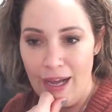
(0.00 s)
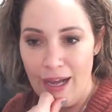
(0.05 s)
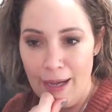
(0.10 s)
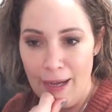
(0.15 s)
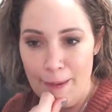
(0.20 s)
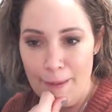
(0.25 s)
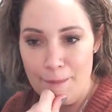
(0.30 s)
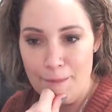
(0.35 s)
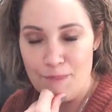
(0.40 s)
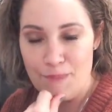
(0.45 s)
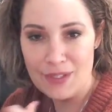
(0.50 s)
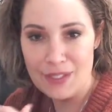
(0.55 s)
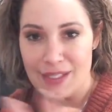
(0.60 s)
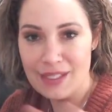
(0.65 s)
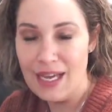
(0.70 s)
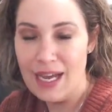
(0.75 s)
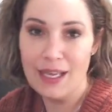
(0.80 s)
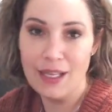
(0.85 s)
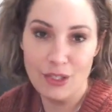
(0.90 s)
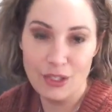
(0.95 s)

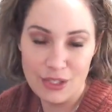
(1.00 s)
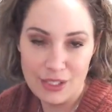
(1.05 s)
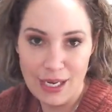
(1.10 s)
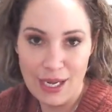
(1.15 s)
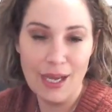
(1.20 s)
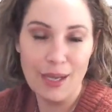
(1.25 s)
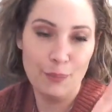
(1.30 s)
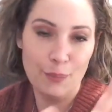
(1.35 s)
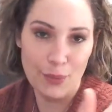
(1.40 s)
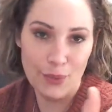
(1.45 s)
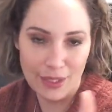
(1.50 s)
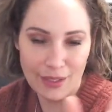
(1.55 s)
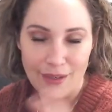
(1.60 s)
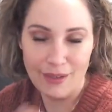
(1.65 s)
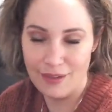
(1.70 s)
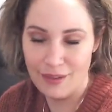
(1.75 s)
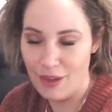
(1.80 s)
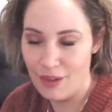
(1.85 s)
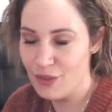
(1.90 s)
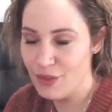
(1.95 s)
Skylar's not, but
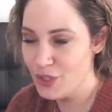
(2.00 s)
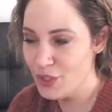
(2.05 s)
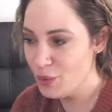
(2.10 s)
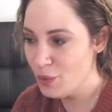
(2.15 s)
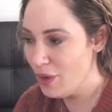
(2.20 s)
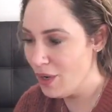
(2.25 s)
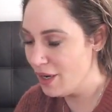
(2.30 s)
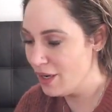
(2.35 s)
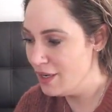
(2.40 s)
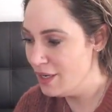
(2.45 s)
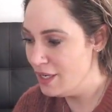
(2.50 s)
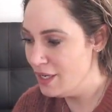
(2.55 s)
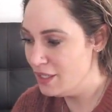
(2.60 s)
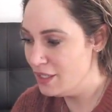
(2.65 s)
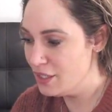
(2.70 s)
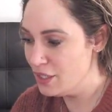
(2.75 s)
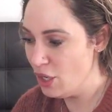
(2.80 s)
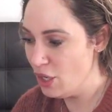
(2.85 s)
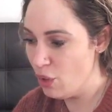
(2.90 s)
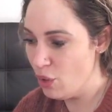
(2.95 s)
the other 2 are.
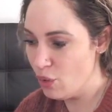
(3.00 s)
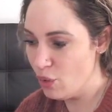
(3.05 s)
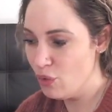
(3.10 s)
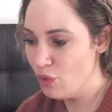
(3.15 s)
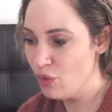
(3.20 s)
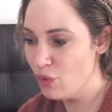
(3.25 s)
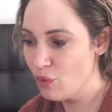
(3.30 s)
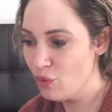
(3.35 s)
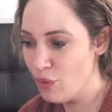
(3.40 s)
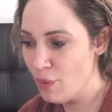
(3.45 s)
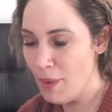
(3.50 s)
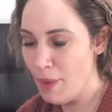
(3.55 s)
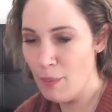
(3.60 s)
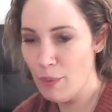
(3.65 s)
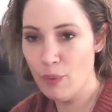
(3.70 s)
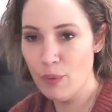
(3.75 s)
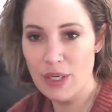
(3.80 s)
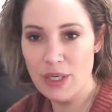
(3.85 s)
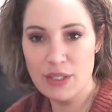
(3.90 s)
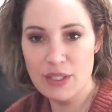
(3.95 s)
So
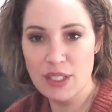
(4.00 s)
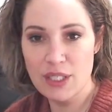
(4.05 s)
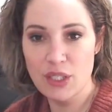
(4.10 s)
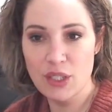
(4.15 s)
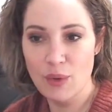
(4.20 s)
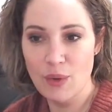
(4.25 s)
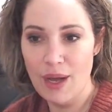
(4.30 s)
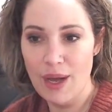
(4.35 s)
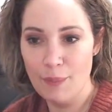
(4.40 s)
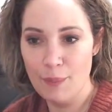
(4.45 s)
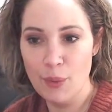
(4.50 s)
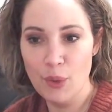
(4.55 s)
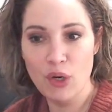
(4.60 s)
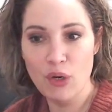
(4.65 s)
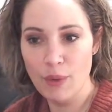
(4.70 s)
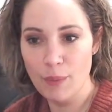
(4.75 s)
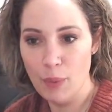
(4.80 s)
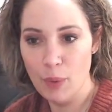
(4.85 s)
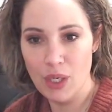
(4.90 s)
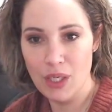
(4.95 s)
remember we used to do book
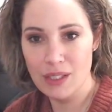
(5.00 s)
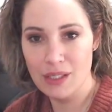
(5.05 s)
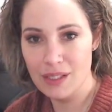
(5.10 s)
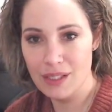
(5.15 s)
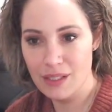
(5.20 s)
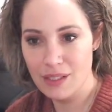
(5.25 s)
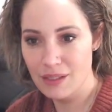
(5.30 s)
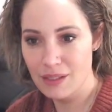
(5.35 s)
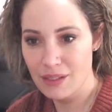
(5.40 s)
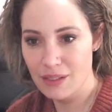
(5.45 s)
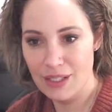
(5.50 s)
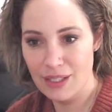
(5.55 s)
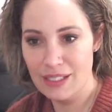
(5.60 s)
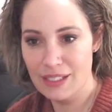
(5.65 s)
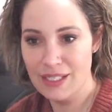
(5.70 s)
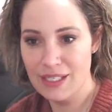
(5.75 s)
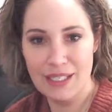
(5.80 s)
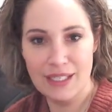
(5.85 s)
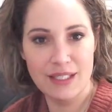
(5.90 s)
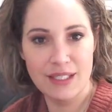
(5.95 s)
reports? Do the
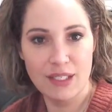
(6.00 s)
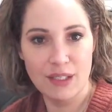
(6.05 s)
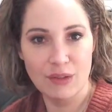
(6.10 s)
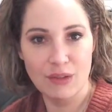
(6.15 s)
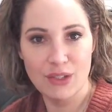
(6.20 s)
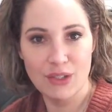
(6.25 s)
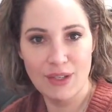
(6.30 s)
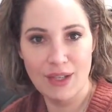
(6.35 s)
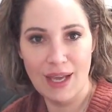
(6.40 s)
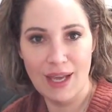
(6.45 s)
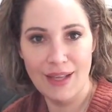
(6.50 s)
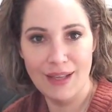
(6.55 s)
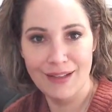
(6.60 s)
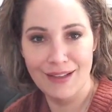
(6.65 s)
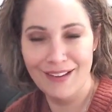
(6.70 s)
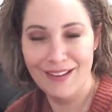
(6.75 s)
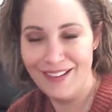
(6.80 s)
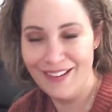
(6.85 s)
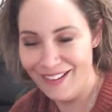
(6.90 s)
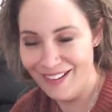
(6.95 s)
kids still do
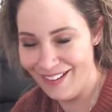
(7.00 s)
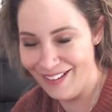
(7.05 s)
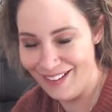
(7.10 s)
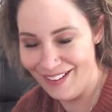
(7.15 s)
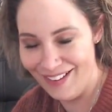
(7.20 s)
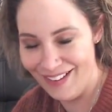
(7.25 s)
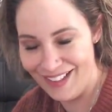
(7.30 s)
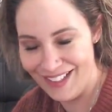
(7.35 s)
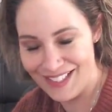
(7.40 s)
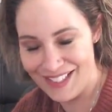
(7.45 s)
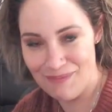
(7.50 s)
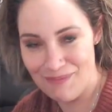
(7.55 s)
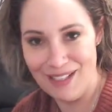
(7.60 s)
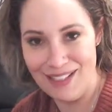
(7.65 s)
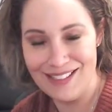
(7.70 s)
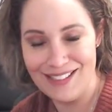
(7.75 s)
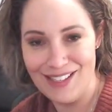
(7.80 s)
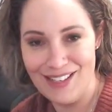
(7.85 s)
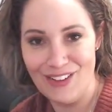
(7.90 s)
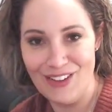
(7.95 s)
that? It's
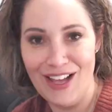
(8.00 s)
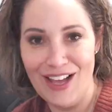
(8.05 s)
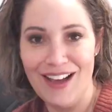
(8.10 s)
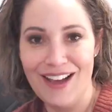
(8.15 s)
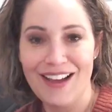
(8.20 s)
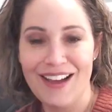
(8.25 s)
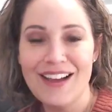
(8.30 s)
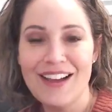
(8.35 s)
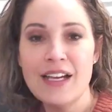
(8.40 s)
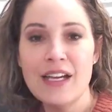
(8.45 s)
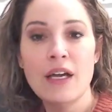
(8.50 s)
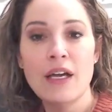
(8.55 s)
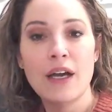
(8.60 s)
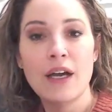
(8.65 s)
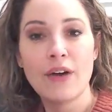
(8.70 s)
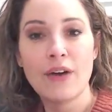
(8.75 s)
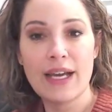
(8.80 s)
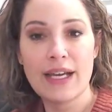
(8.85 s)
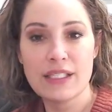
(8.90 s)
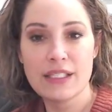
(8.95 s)
been so long.
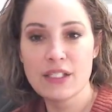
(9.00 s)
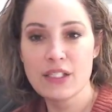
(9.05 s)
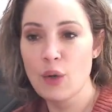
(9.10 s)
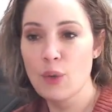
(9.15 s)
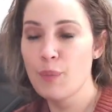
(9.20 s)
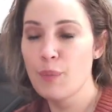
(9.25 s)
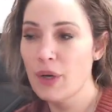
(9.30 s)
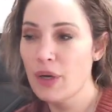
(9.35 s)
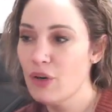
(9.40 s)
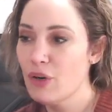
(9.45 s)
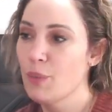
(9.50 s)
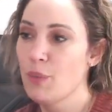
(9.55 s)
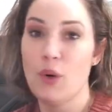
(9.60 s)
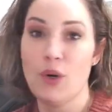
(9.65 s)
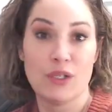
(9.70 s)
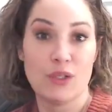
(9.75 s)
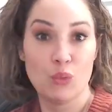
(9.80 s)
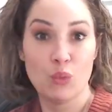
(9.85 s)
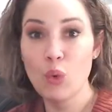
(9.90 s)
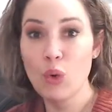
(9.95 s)
Okay, so book
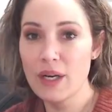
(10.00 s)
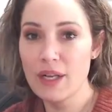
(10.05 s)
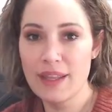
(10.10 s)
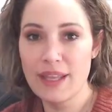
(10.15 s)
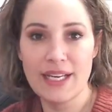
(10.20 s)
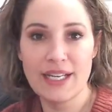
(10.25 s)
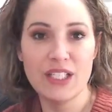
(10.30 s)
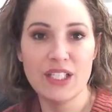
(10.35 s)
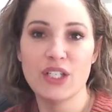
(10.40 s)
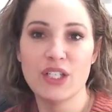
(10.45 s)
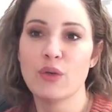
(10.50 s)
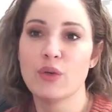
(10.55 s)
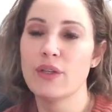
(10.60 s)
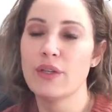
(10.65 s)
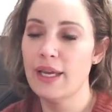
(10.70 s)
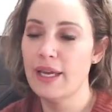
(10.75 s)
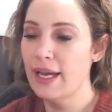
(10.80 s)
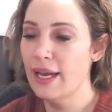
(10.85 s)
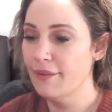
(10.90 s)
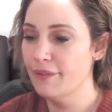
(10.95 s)
reports, what do?
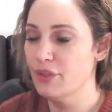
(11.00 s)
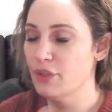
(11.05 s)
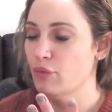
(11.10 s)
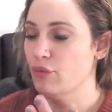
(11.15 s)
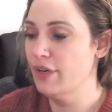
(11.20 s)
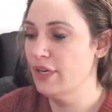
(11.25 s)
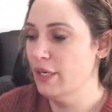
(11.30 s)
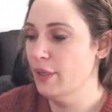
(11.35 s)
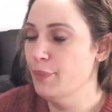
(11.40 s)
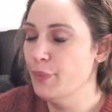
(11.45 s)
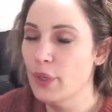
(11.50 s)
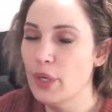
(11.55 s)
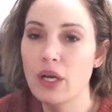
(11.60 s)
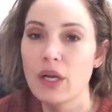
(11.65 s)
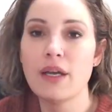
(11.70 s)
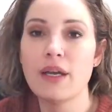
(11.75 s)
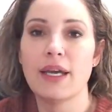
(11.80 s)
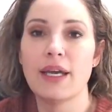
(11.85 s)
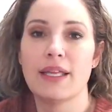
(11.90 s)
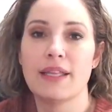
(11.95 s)
They have to read a
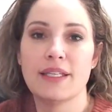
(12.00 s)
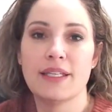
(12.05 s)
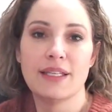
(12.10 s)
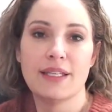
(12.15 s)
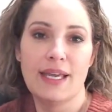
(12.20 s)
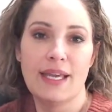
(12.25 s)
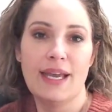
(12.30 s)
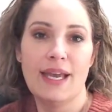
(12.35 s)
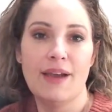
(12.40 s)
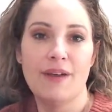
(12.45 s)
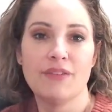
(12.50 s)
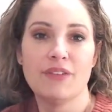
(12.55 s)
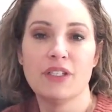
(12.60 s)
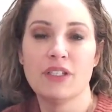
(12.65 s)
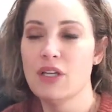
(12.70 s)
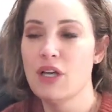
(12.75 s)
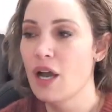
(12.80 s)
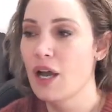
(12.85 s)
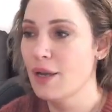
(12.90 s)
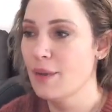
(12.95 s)
book, and then they have to
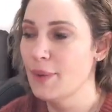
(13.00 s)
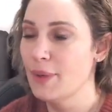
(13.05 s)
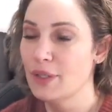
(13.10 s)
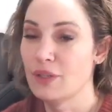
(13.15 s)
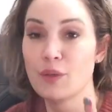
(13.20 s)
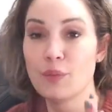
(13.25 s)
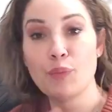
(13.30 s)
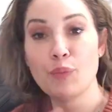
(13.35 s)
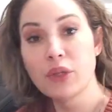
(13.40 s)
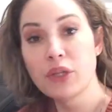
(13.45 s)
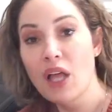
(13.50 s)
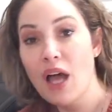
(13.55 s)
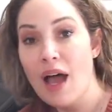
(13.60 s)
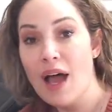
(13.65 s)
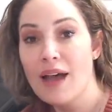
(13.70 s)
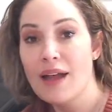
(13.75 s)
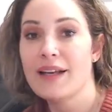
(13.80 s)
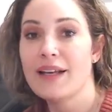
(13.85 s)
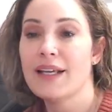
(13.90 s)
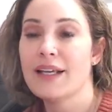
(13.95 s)
talk about the
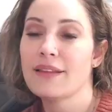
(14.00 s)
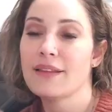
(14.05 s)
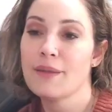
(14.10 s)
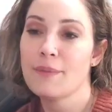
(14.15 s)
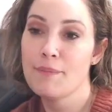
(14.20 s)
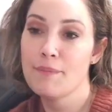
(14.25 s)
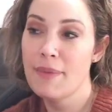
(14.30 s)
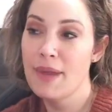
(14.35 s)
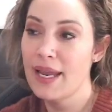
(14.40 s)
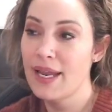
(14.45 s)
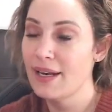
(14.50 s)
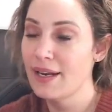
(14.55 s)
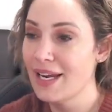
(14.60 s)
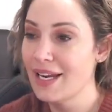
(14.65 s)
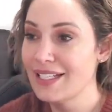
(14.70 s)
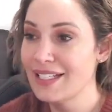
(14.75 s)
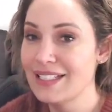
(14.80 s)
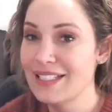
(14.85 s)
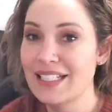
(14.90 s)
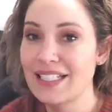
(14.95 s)
plot and the main
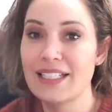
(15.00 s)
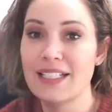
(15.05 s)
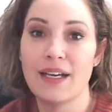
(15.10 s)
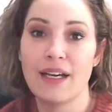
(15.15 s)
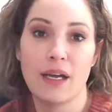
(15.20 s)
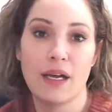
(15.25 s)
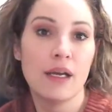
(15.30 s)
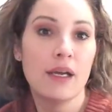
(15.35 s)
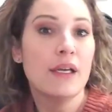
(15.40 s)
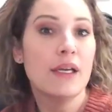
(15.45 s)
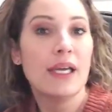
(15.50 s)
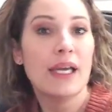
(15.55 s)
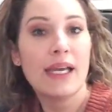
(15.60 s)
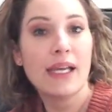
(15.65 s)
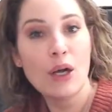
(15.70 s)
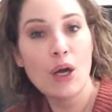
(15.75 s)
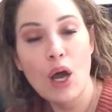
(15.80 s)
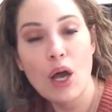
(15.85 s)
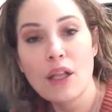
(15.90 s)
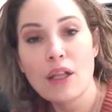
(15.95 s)
idea and
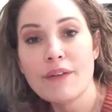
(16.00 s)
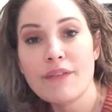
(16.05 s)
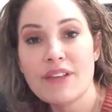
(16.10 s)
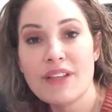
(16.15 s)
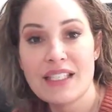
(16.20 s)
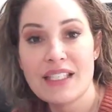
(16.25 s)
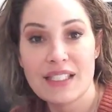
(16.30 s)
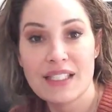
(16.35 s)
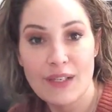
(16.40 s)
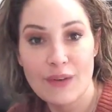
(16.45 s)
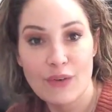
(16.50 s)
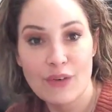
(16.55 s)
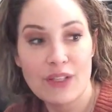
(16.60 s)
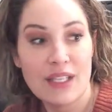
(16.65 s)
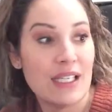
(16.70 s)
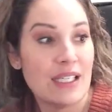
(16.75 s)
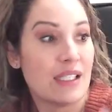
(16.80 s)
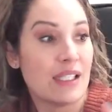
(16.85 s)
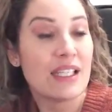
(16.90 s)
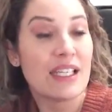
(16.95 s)
all of these different
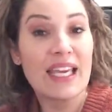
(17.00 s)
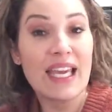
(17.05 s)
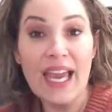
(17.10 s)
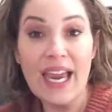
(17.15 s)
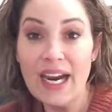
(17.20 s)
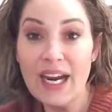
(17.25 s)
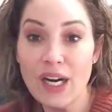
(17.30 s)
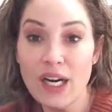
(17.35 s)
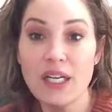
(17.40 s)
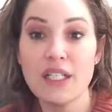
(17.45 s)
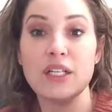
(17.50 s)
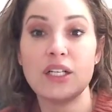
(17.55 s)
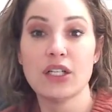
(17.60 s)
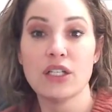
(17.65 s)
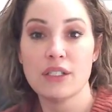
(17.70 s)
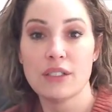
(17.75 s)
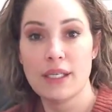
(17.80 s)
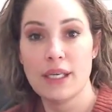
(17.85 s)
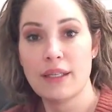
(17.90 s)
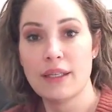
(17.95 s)
things, the
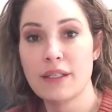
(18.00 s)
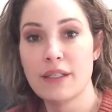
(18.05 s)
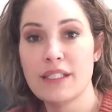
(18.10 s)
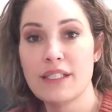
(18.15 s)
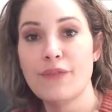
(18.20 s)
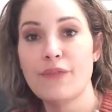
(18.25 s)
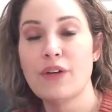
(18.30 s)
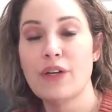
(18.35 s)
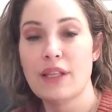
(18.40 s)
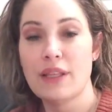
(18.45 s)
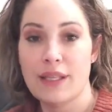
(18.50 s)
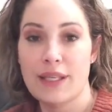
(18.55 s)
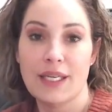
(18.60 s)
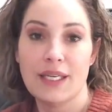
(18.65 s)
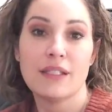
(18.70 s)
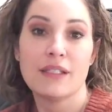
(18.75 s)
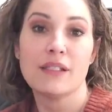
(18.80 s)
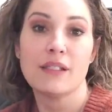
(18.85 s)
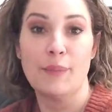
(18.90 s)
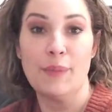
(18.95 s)
characters and the different
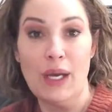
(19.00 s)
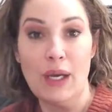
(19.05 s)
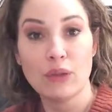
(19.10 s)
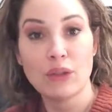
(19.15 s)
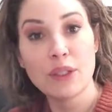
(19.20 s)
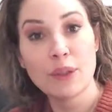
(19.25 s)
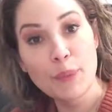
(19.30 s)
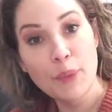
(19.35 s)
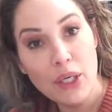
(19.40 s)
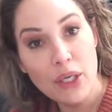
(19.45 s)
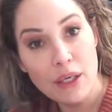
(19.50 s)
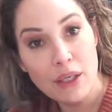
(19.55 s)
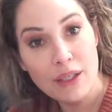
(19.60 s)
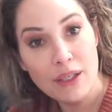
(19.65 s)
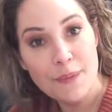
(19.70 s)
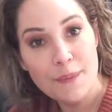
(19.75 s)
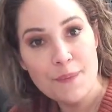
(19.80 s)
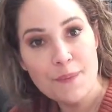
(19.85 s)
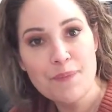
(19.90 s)
things about the book.